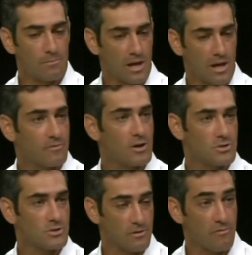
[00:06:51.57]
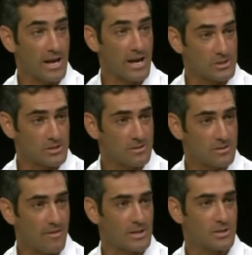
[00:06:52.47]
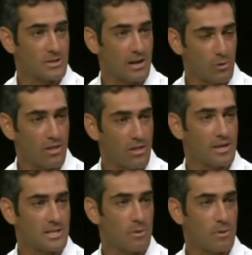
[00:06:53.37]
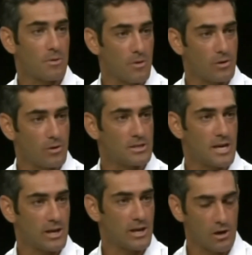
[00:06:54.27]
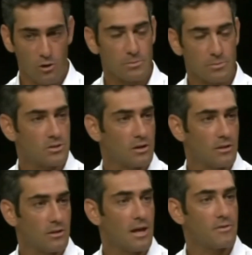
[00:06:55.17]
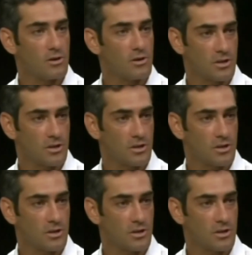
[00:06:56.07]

Lifeguards are their friends, and that's kind of one of the things that we promote, is that go up to talk to lifeguards